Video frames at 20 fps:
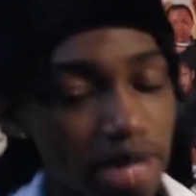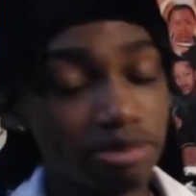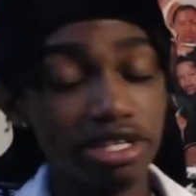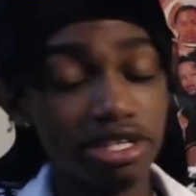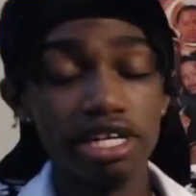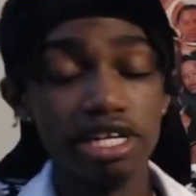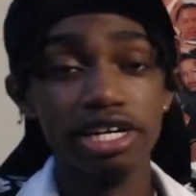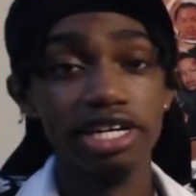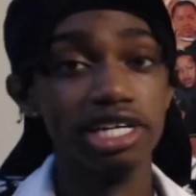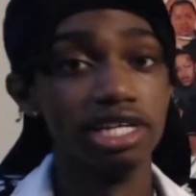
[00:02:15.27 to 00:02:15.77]
I'm
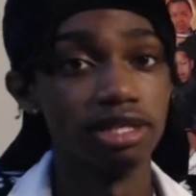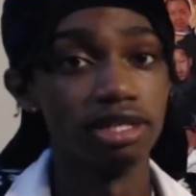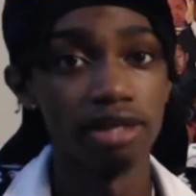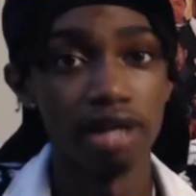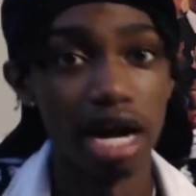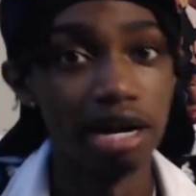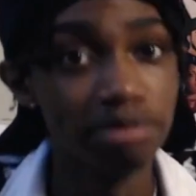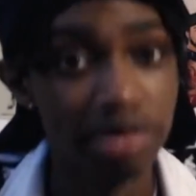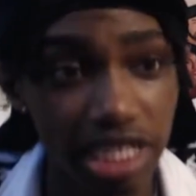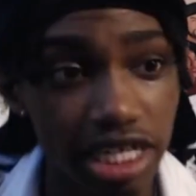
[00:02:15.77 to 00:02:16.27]
done.
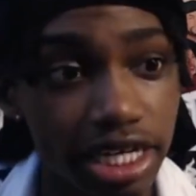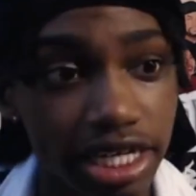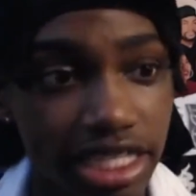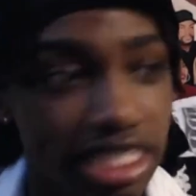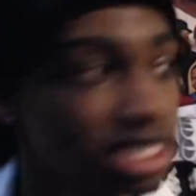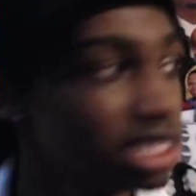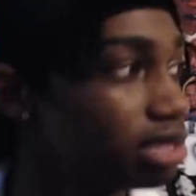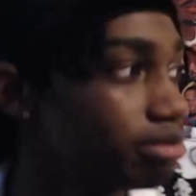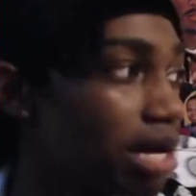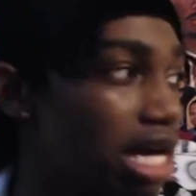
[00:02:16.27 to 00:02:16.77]
I'm done.
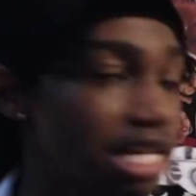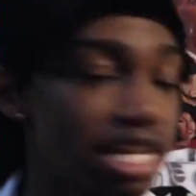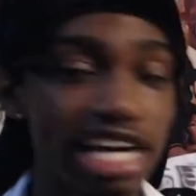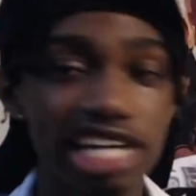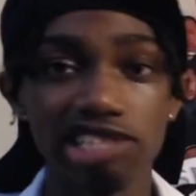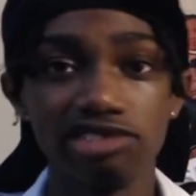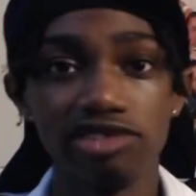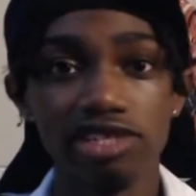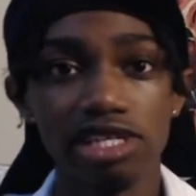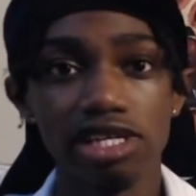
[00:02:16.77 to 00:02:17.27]
This is my
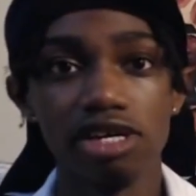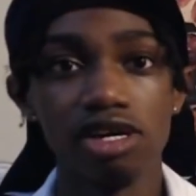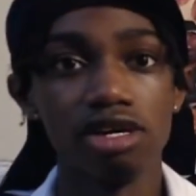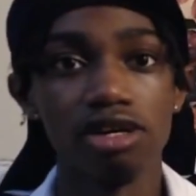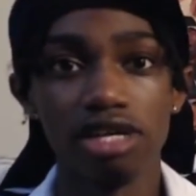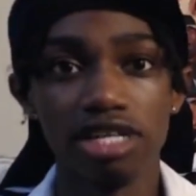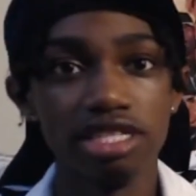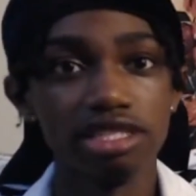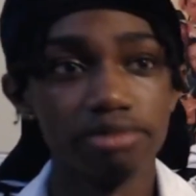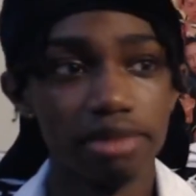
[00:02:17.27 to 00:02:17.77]
last video.
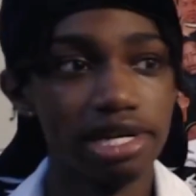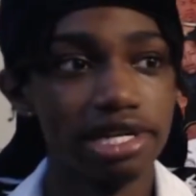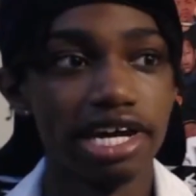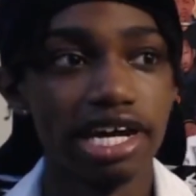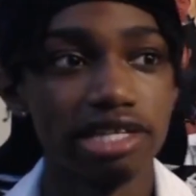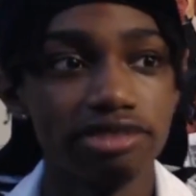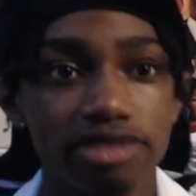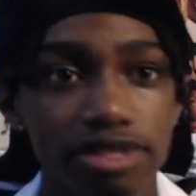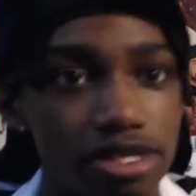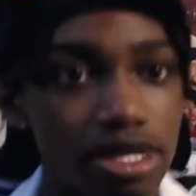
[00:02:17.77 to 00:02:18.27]
This is my
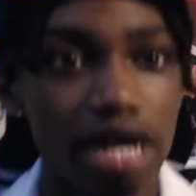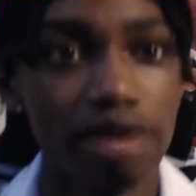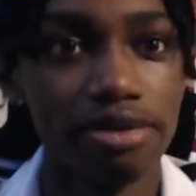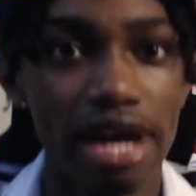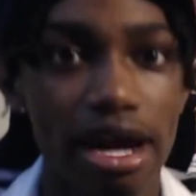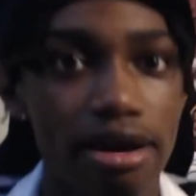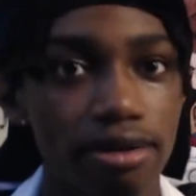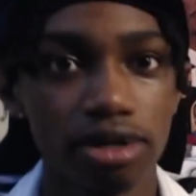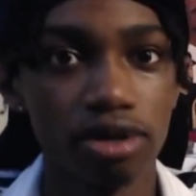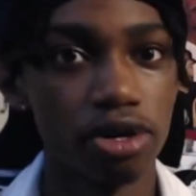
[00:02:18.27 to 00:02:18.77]
last video. I'm
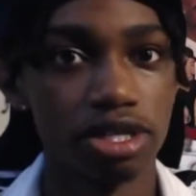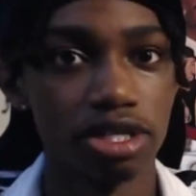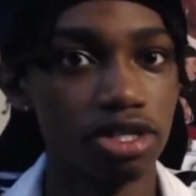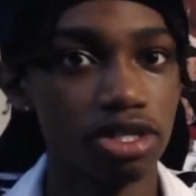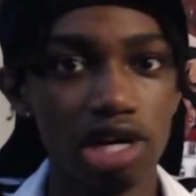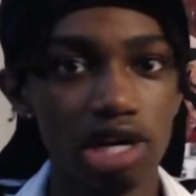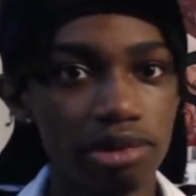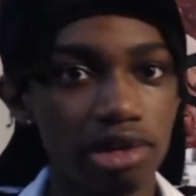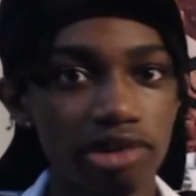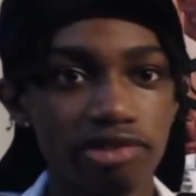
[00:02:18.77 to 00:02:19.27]
not recording
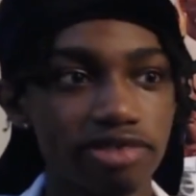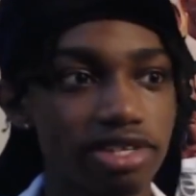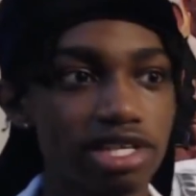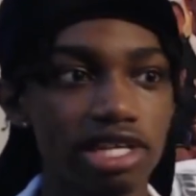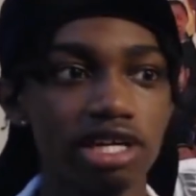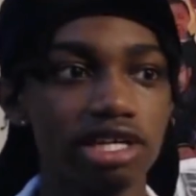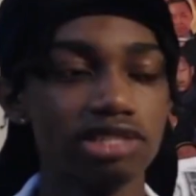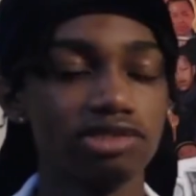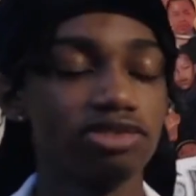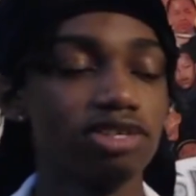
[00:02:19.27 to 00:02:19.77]
no more
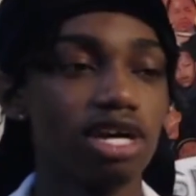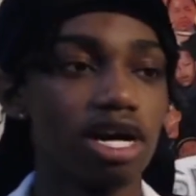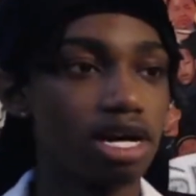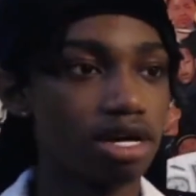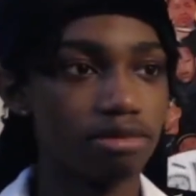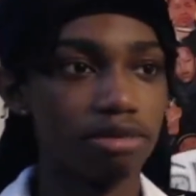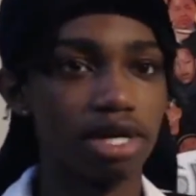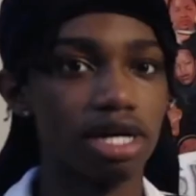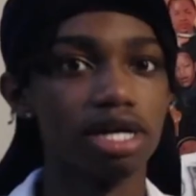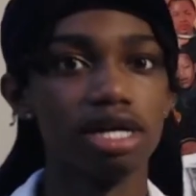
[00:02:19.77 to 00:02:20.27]
videos for
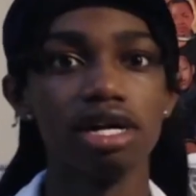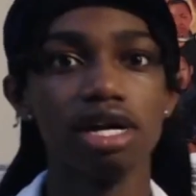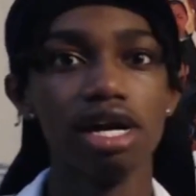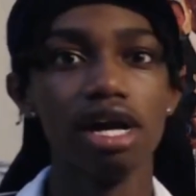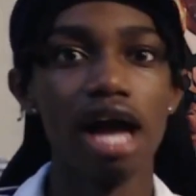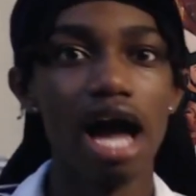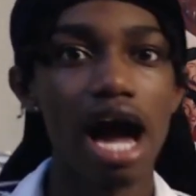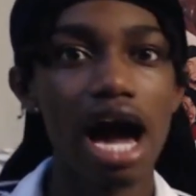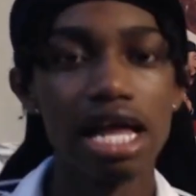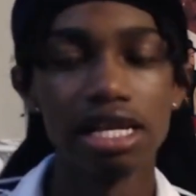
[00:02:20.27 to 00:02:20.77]
y'all, bro.
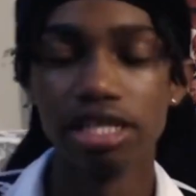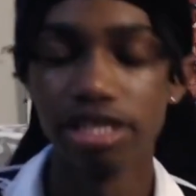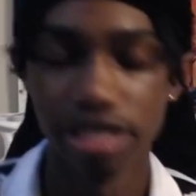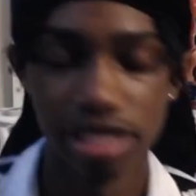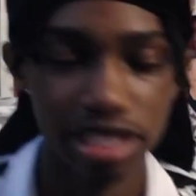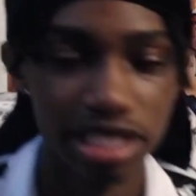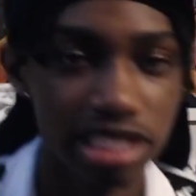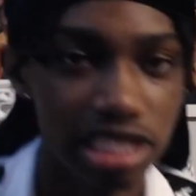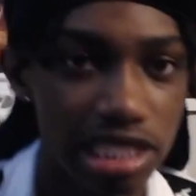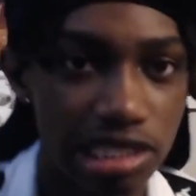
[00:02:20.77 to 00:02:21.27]
I
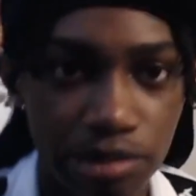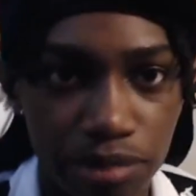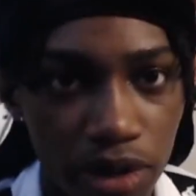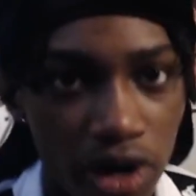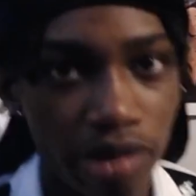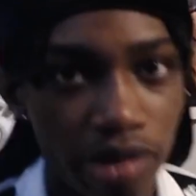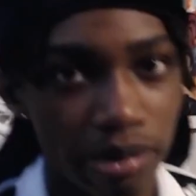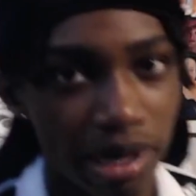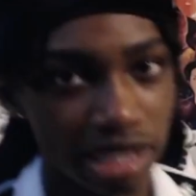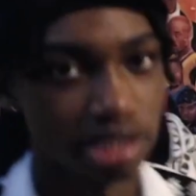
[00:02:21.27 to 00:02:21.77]
literally just
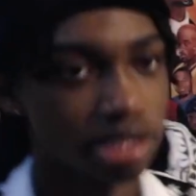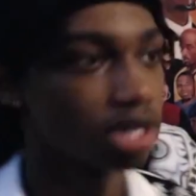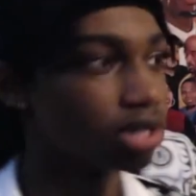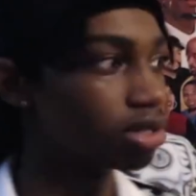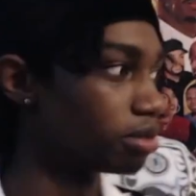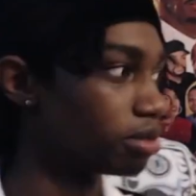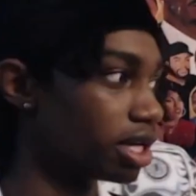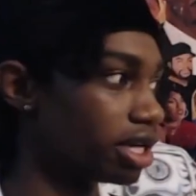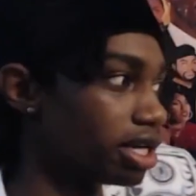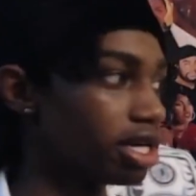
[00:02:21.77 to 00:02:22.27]
broke my
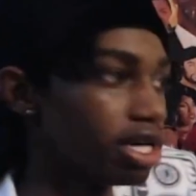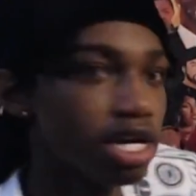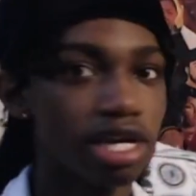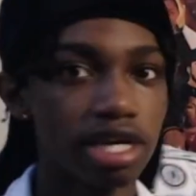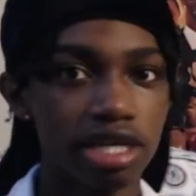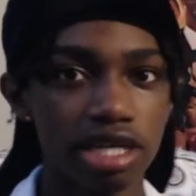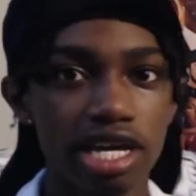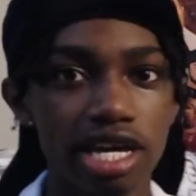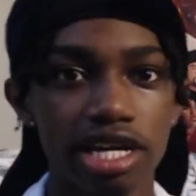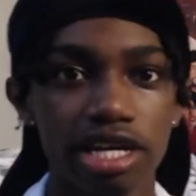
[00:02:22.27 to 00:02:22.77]
toe, bro,
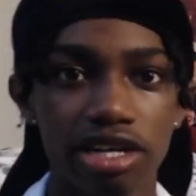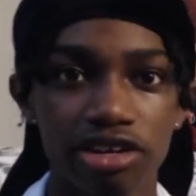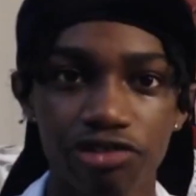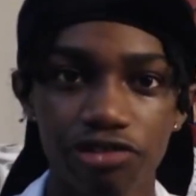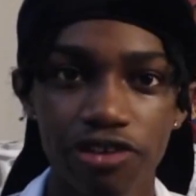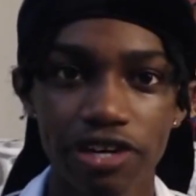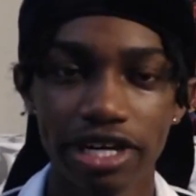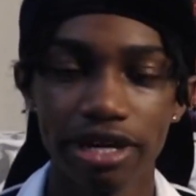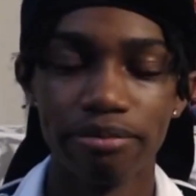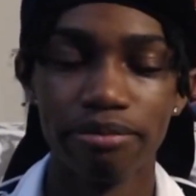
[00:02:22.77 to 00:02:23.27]
kicking a
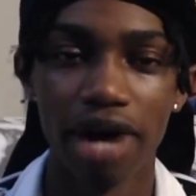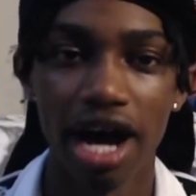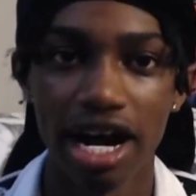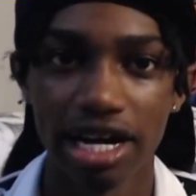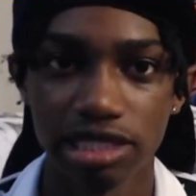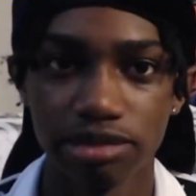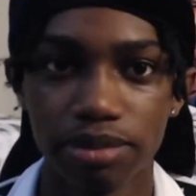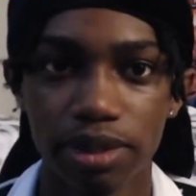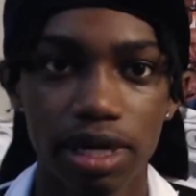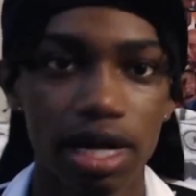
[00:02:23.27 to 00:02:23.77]
freaking
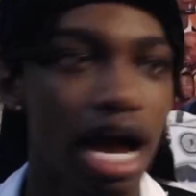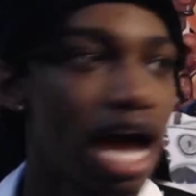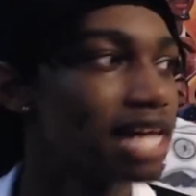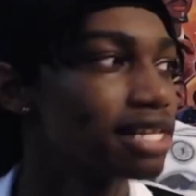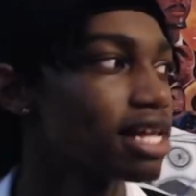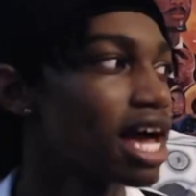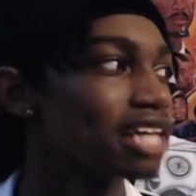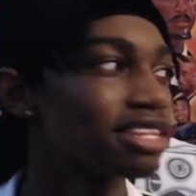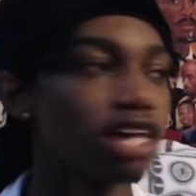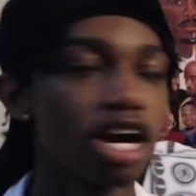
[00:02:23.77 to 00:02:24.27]
box, bro.
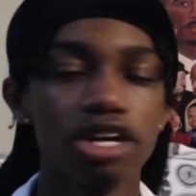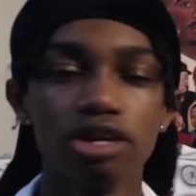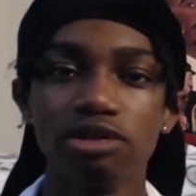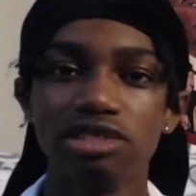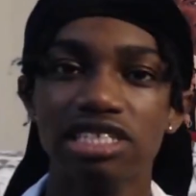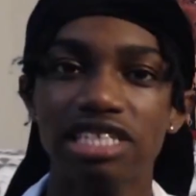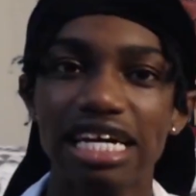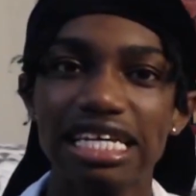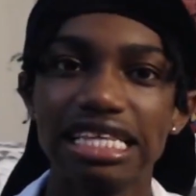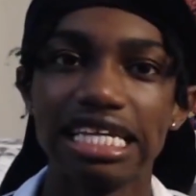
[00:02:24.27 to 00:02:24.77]
I, I thought it
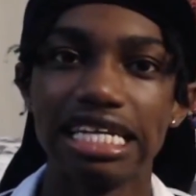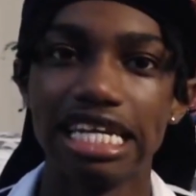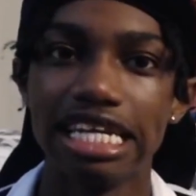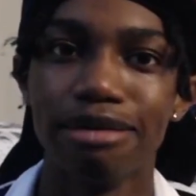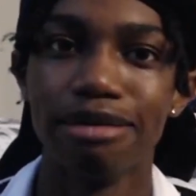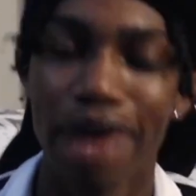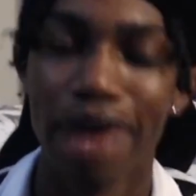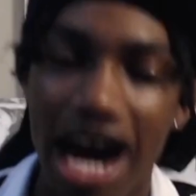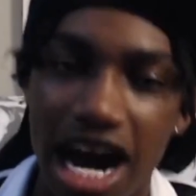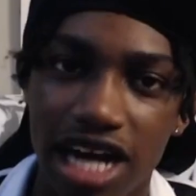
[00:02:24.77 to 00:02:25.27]
was nothing in the
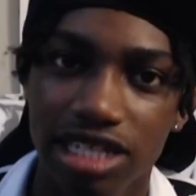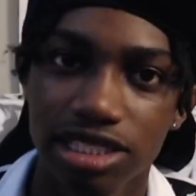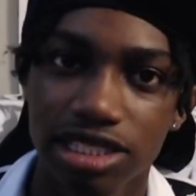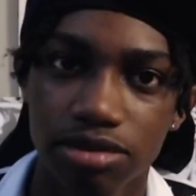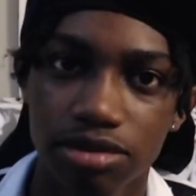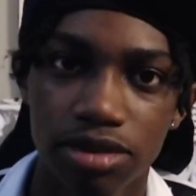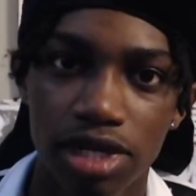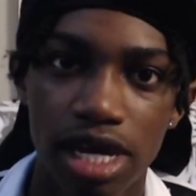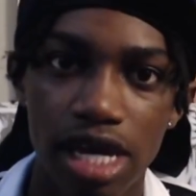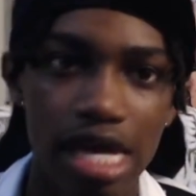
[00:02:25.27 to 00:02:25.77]
box.
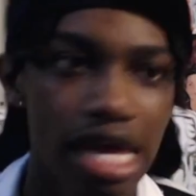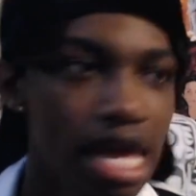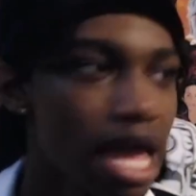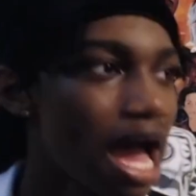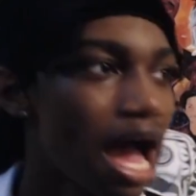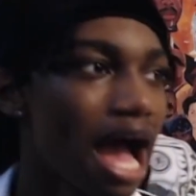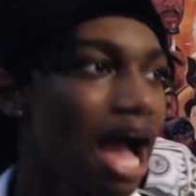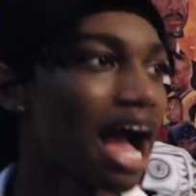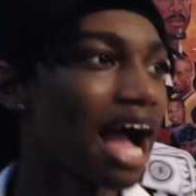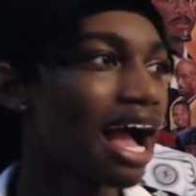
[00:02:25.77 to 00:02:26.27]

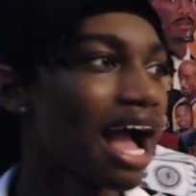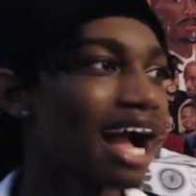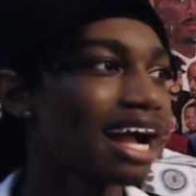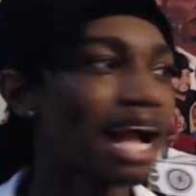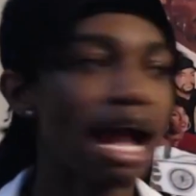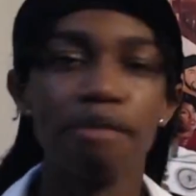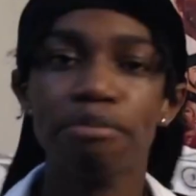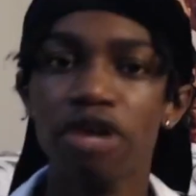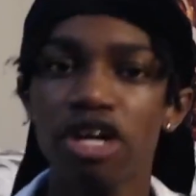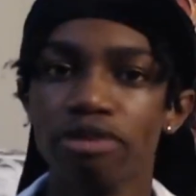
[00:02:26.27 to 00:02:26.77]
I, I
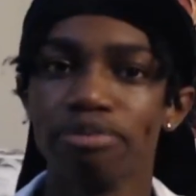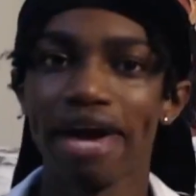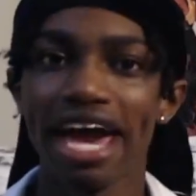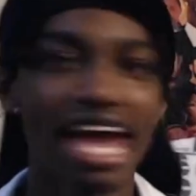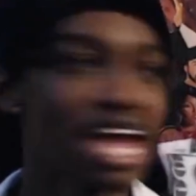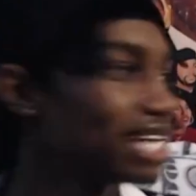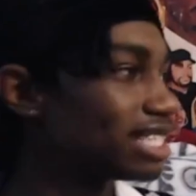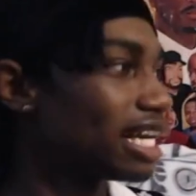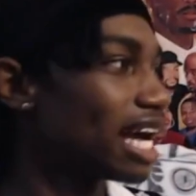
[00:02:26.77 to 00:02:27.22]
got book bags.